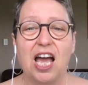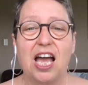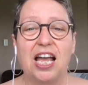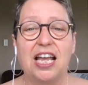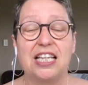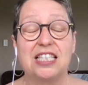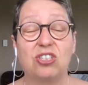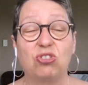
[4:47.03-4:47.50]

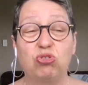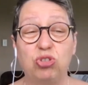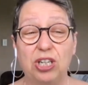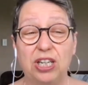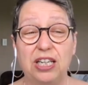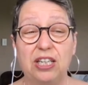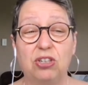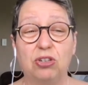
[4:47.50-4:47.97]
it's
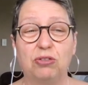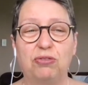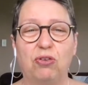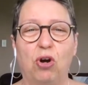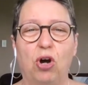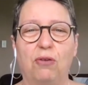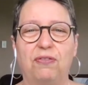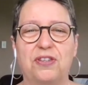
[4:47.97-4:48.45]
really good for
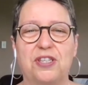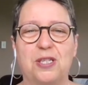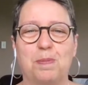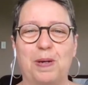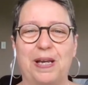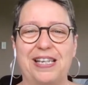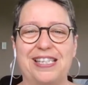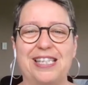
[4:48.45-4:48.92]
office
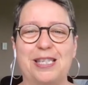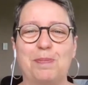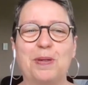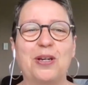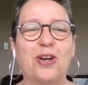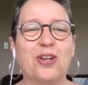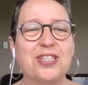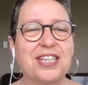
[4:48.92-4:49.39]
spaces
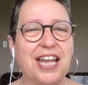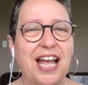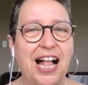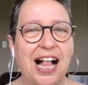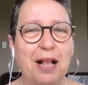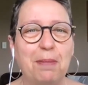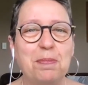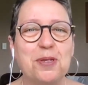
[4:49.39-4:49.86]
because it
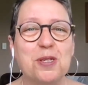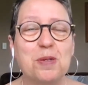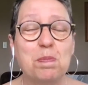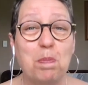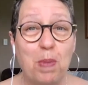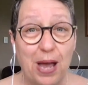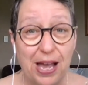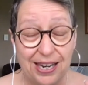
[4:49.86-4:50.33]
helps
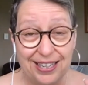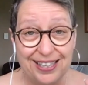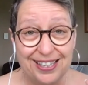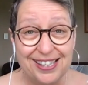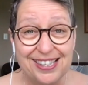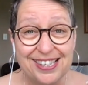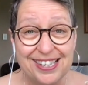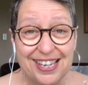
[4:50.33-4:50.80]

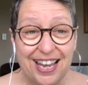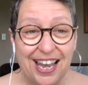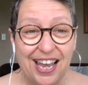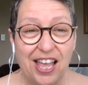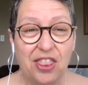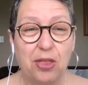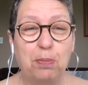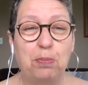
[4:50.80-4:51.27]
balance
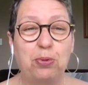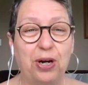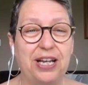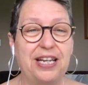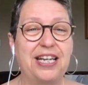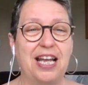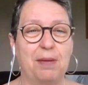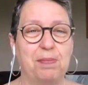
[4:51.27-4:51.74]
the
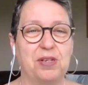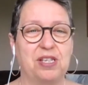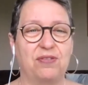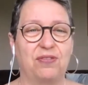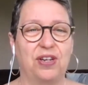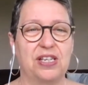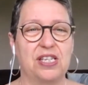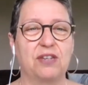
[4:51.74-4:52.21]
brain
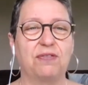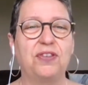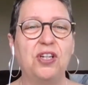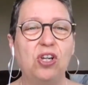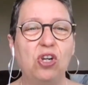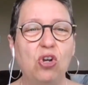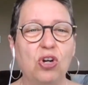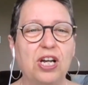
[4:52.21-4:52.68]
hemispheres. If you
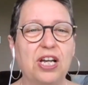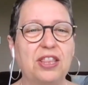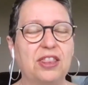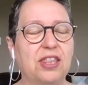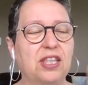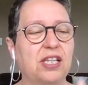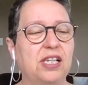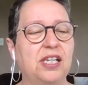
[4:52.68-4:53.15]
look at
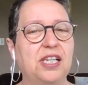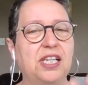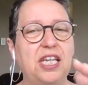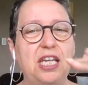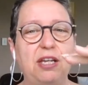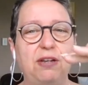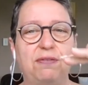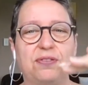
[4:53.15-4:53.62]
the
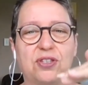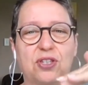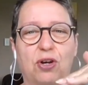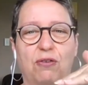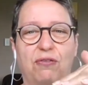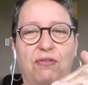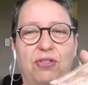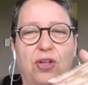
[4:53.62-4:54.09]
leaves
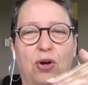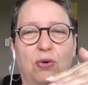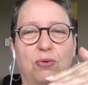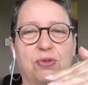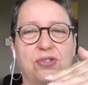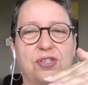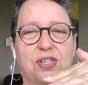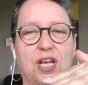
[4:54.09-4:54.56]
of
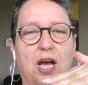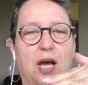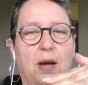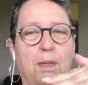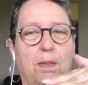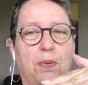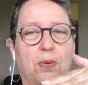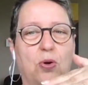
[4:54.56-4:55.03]
those
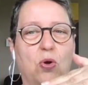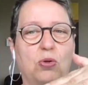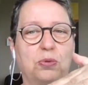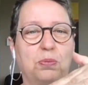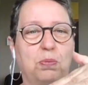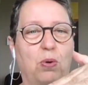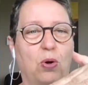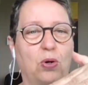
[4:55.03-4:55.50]

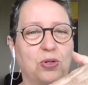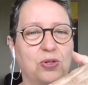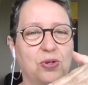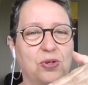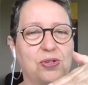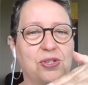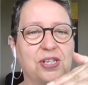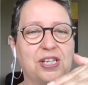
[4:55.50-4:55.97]
golden
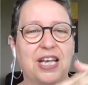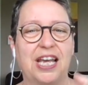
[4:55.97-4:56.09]
pothos,